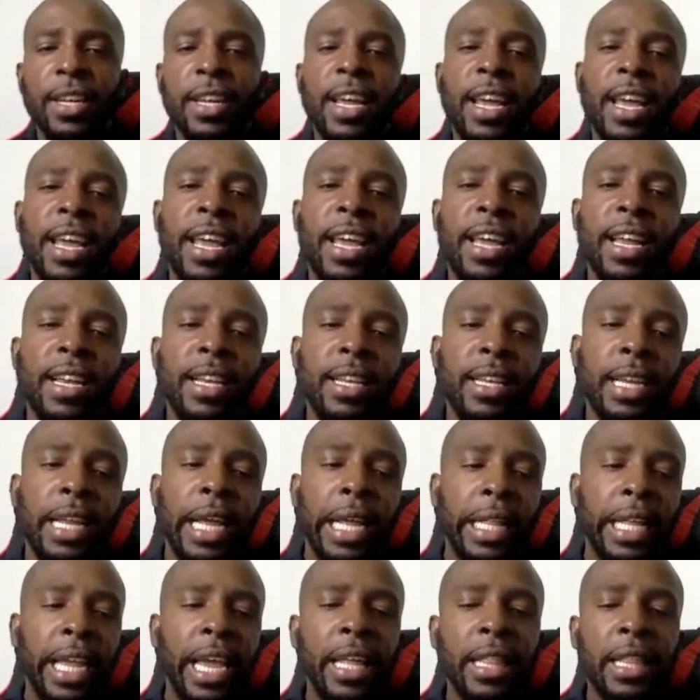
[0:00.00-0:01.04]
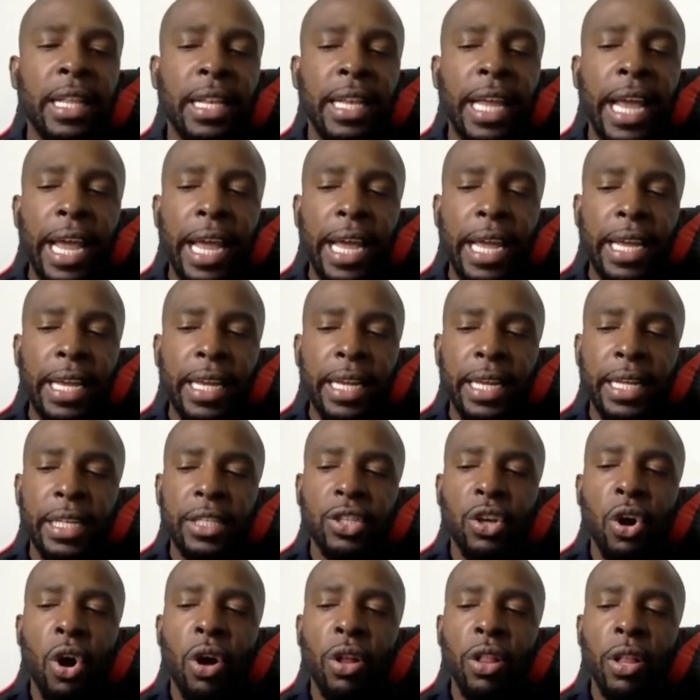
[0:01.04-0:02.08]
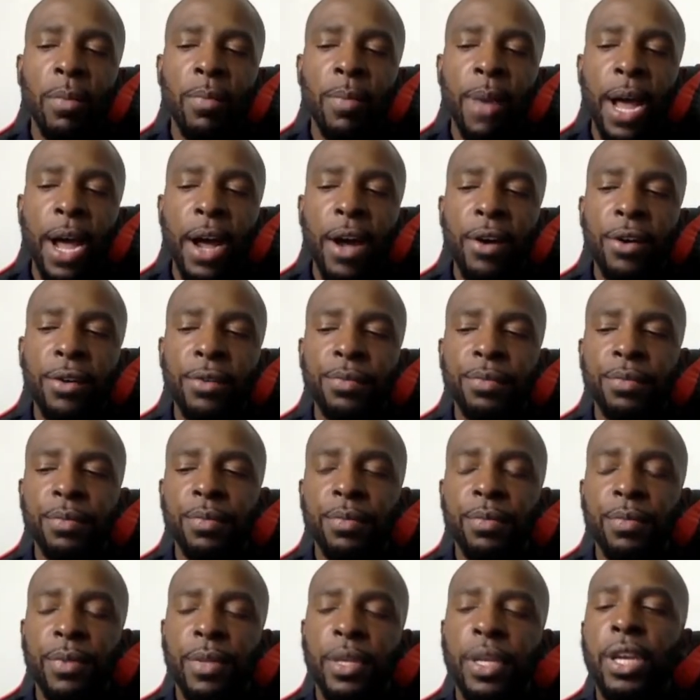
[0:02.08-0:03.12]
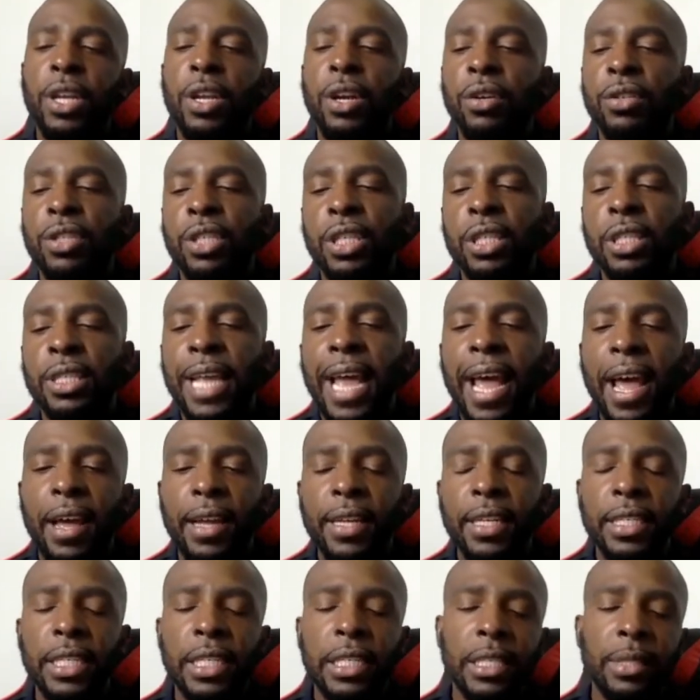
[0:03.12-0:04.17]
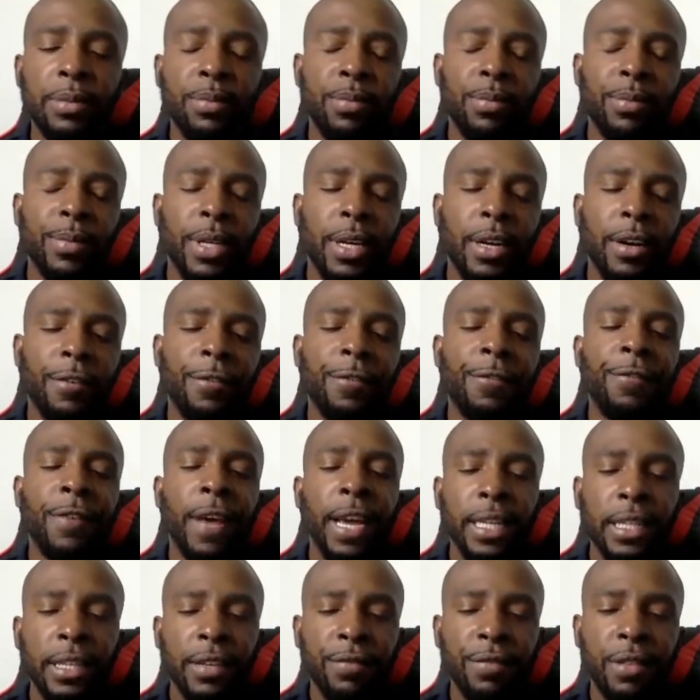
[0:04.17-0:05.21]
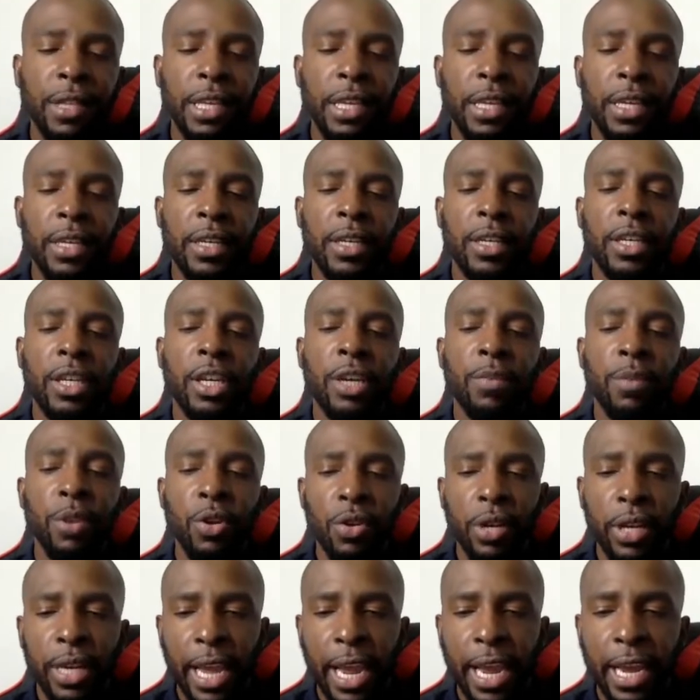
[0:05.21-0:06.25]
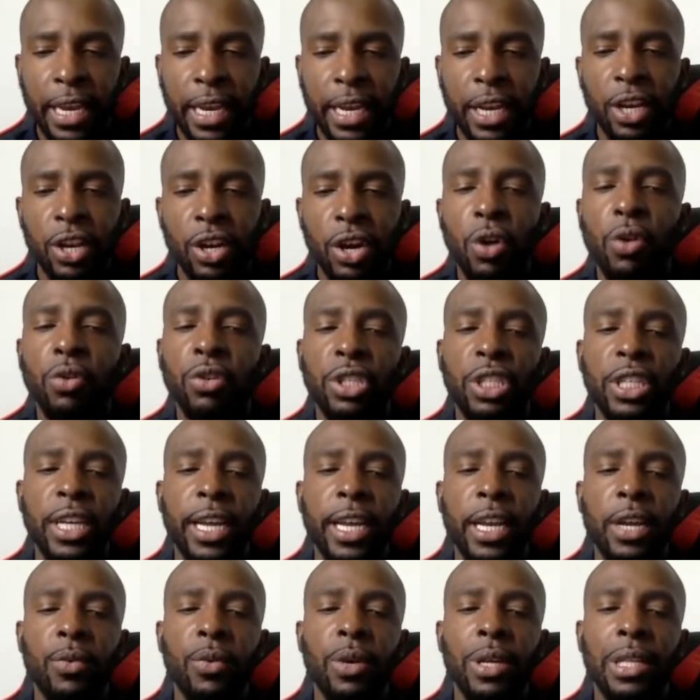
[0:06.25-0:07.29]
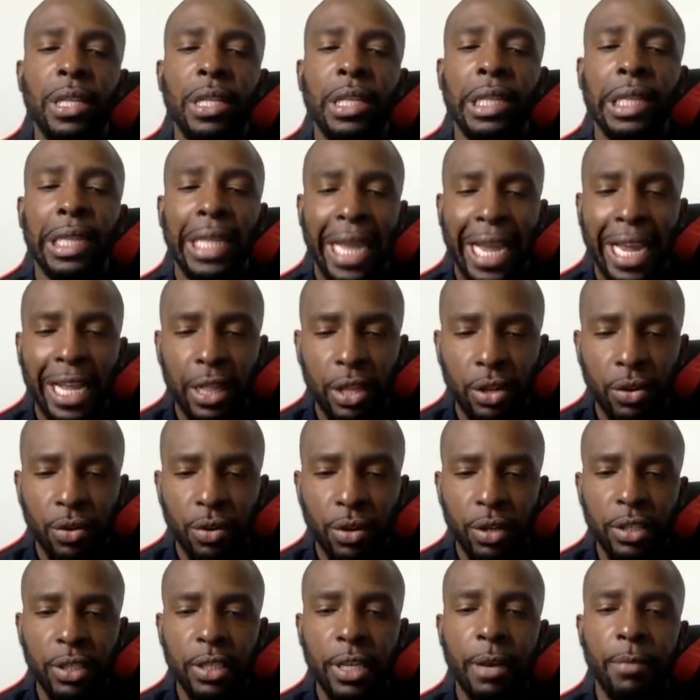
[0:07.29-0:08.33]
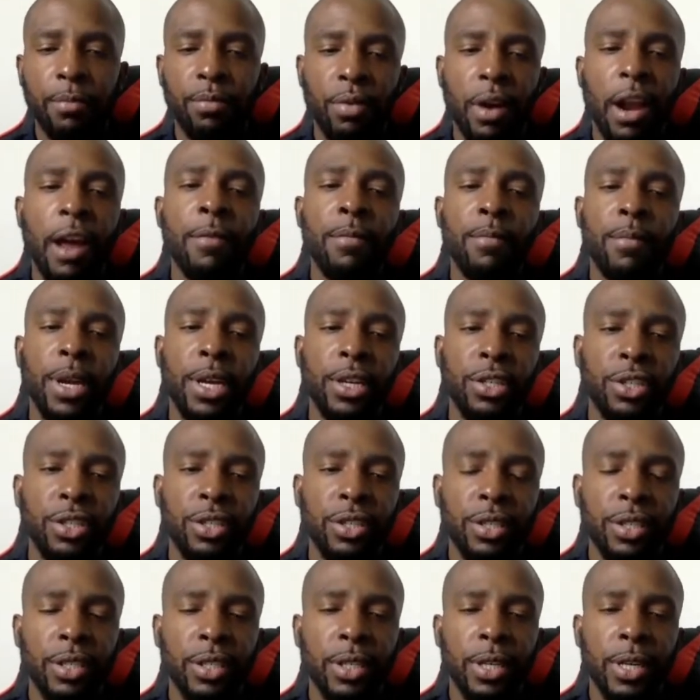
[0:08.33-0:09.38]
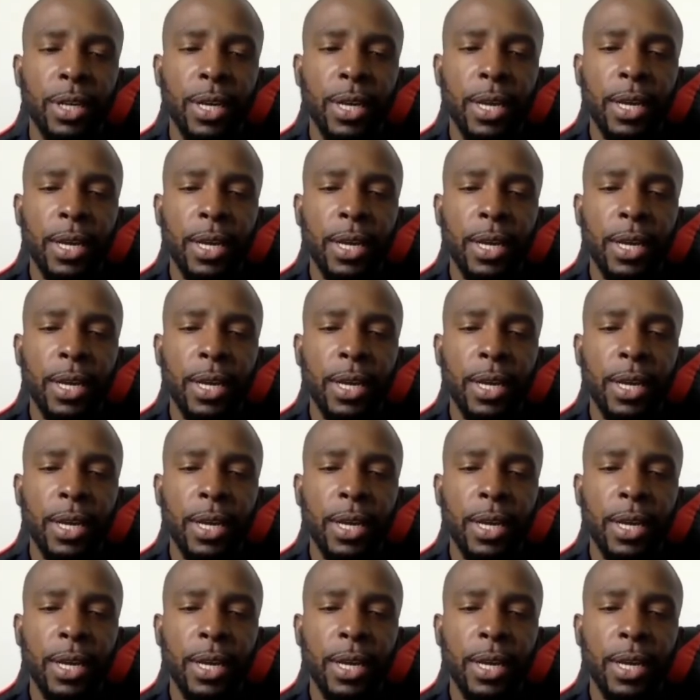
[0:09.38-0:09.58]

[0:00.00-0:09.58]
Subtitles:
And at the end of the day, it's all about just effectively communicating and negotiating with landlords and property managers.